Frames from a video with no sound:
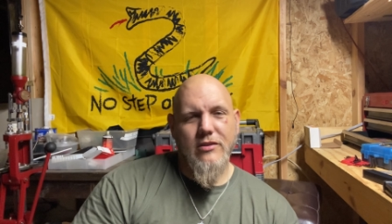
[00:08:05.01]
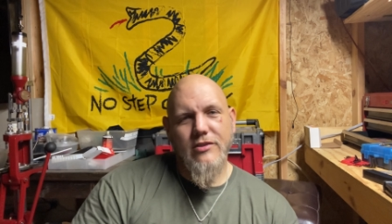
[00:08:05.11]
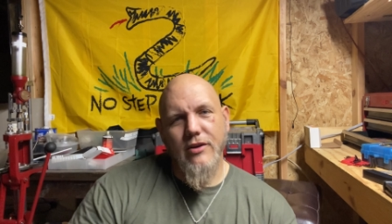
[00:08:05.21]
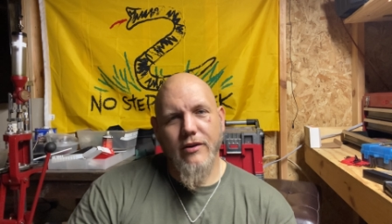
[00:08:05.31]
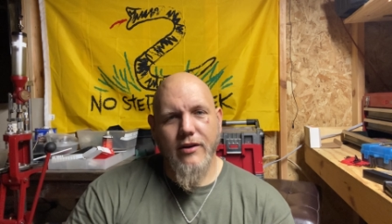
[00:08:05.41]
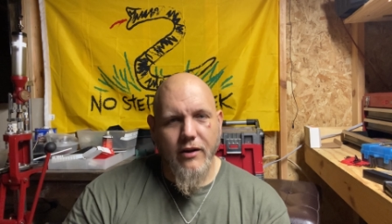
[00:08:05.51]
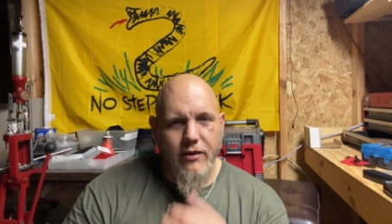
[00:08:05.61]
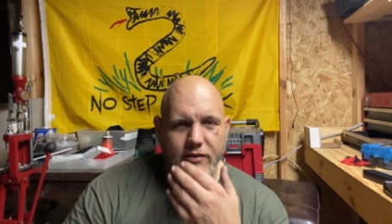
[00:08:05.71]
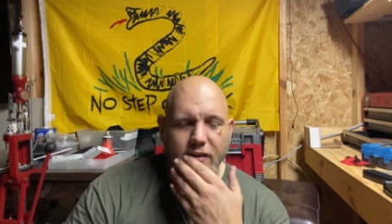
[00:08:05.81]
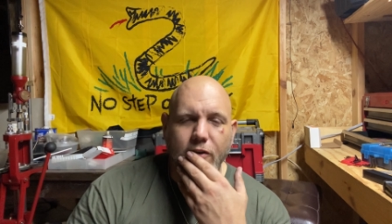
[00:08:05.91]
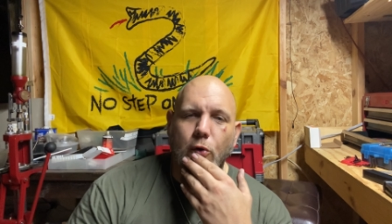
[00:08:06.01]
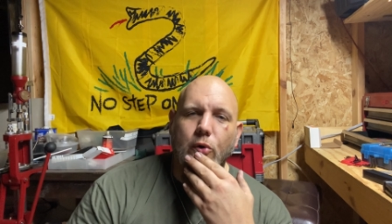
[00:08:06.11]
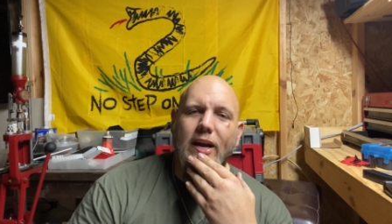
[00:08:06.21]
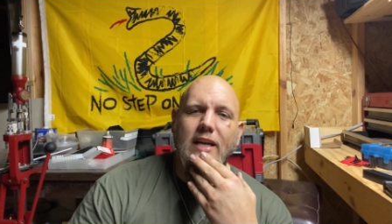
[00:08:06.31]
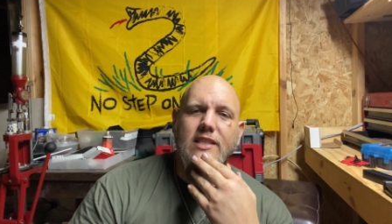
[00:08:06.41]
So, you know, it was an indoor
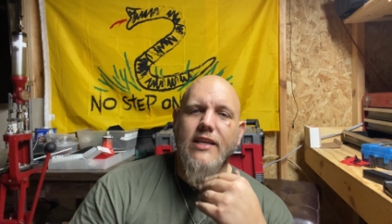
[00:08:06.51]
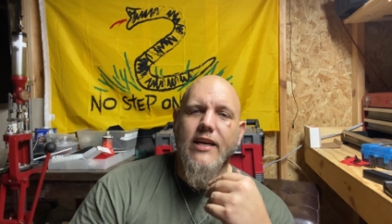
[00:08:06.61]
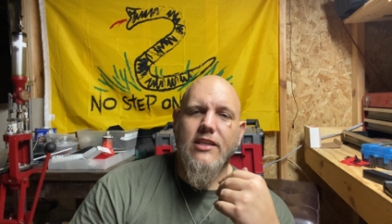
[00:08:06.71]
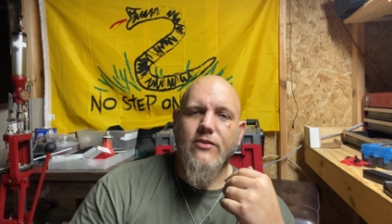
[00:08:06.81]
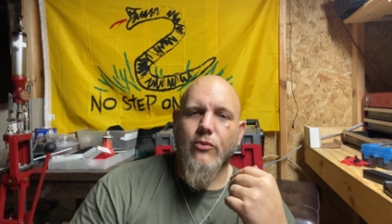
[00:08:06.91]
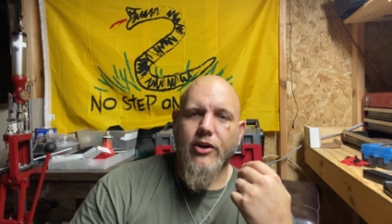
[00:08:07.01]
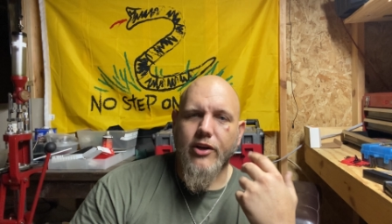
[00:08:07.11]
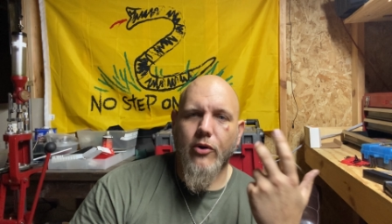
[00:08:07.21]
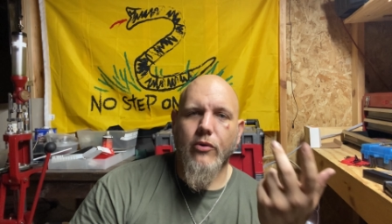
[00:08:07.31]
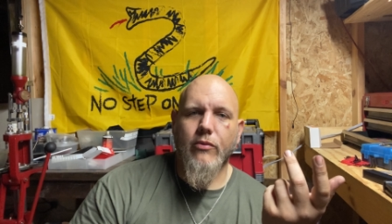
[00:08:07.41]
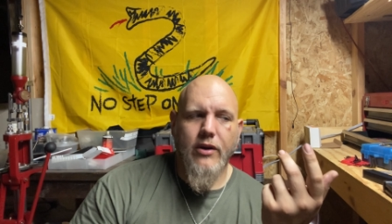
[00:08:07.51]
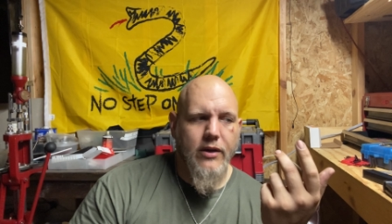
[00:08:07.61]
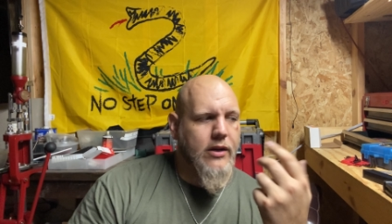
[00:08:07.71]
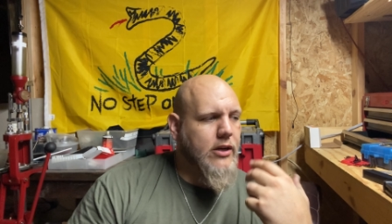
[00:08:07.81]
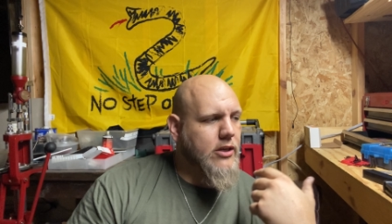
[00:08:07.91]
range thing. I just wanted to go
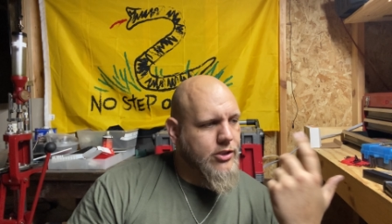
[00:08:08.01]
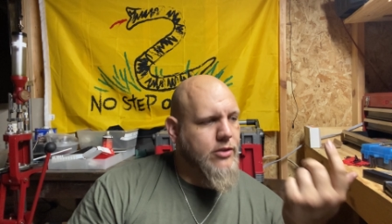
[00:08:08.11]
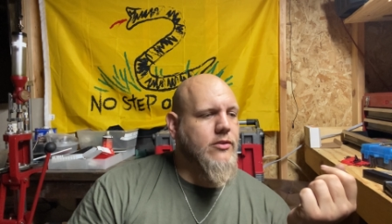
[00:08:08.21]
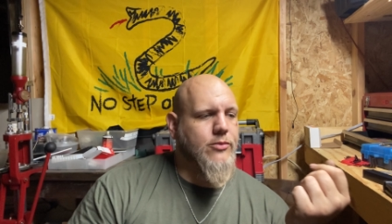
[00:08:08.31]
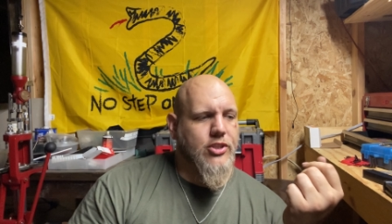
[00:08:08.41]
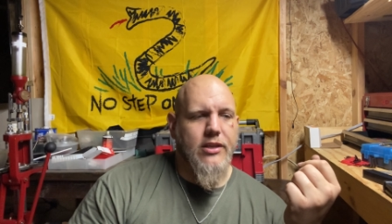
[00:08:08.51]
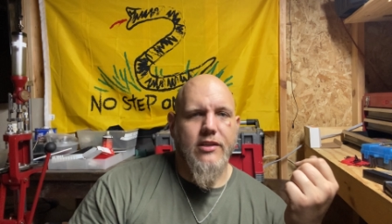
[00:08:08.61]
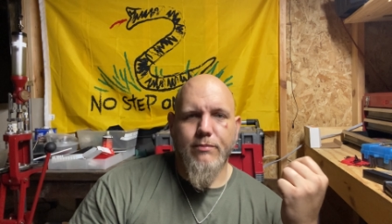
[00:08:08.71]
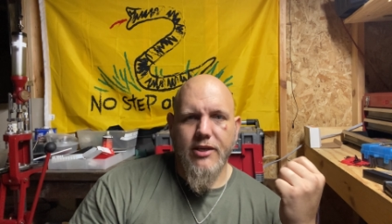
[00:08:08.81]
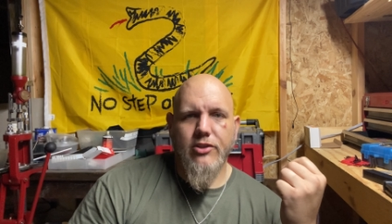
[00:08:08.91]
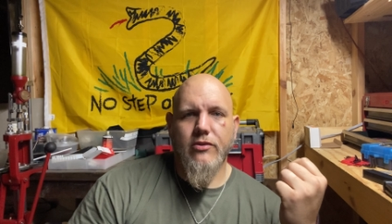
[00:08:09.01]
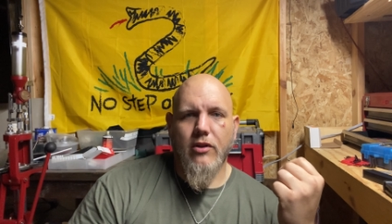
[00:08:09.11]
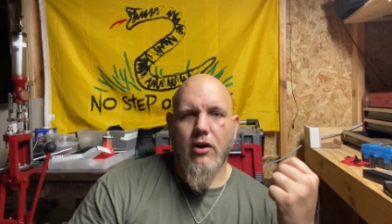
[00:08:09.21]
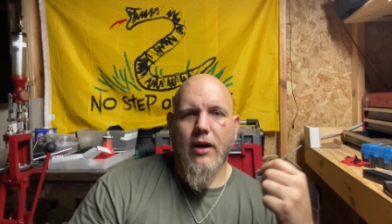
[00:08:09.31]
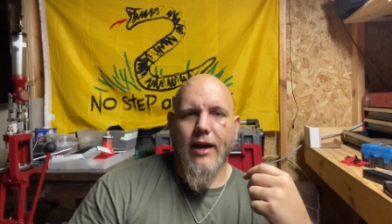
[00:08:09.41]
shoot some shit. It's been too
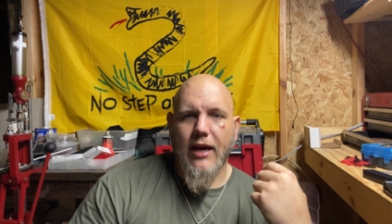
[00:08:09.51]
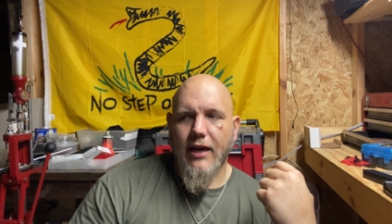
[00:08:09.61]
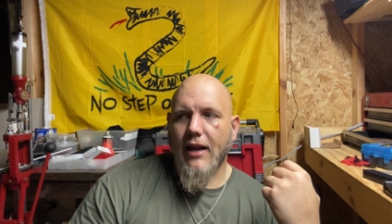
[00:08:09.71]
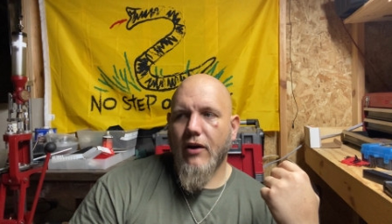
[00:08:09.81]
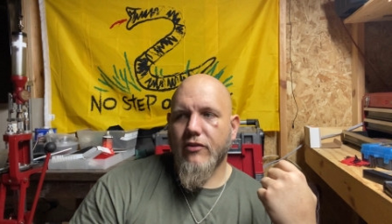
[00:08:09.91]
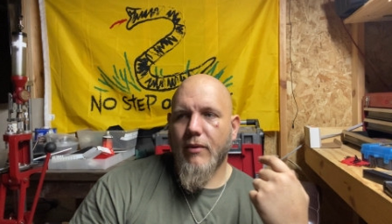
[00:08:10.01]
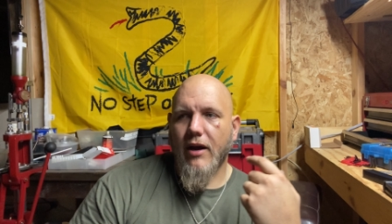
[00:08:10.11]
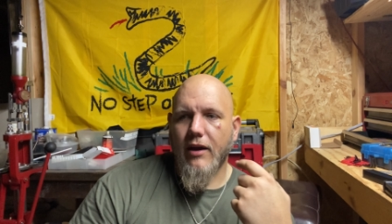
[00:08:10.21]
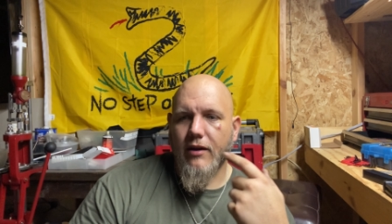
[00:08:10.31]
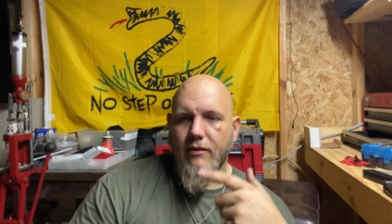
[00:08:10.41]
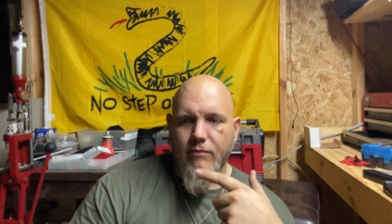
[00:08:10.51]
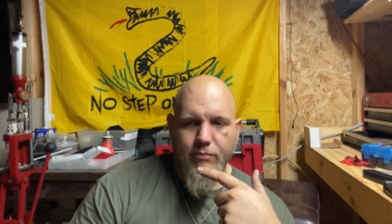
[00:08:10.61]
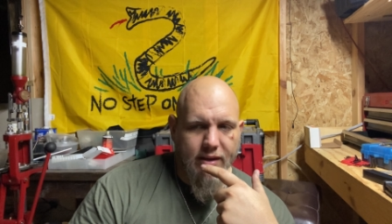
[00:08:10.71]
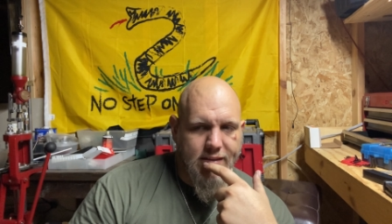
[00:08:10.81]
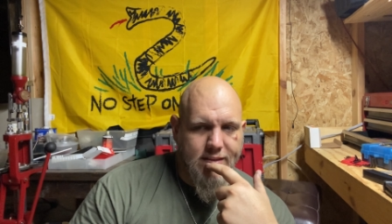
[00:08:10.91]
long. I can't get out to my
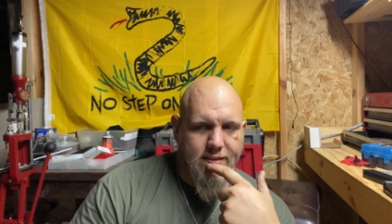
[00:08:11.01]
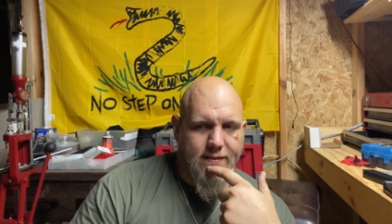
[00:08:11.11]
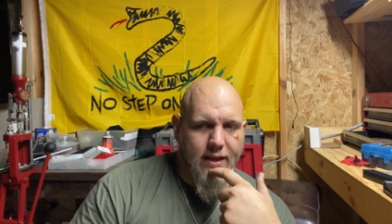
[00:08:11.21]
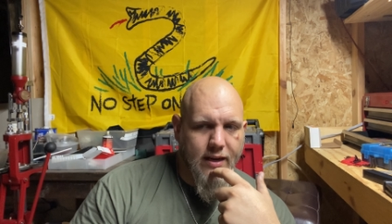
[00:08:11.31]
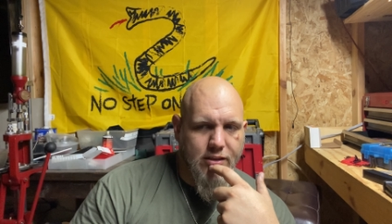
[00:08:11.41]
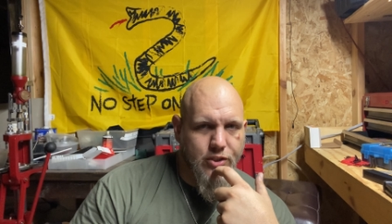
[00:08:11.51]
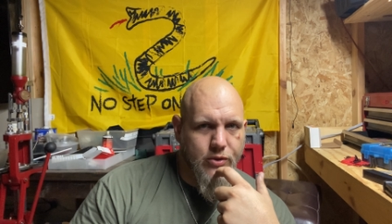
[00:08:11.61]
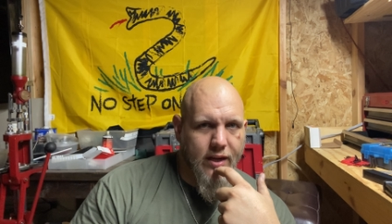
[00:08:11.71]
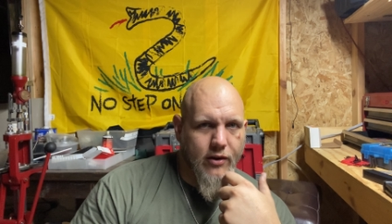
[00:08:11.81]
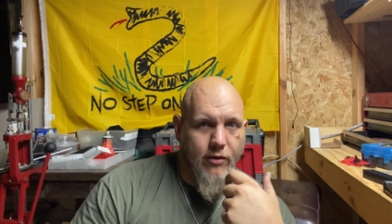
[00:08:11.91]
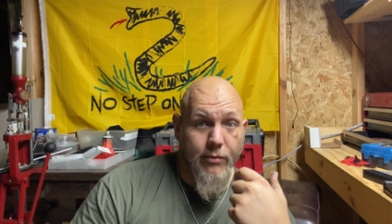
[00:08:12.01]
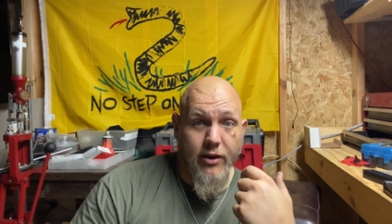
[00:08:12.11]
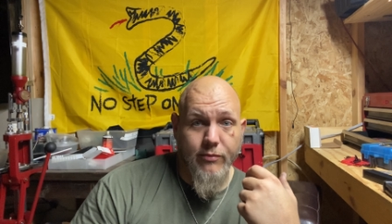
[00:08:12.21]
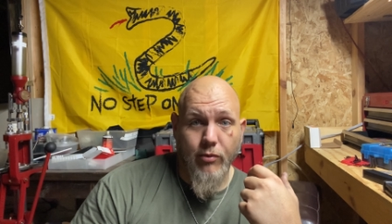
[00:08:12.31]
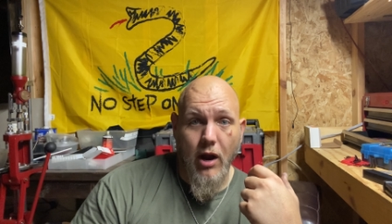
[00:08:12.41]
place that I shoot at on
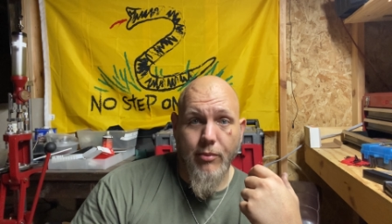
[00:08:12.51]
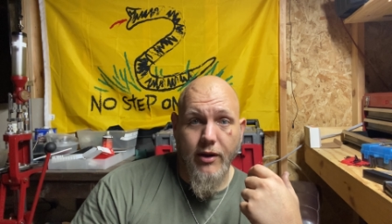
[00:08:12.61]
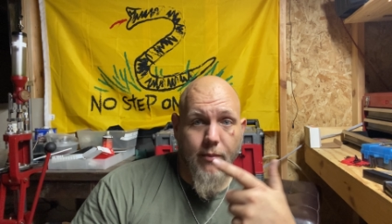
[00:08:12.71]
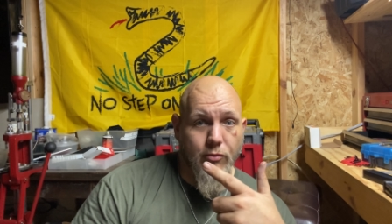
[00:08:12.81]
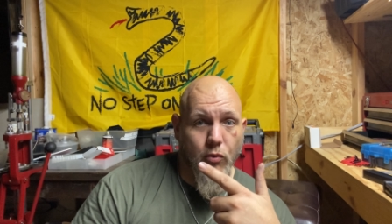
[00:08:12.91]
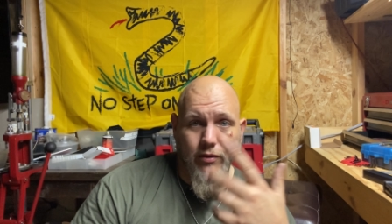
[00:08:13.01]
Buddy's property up north.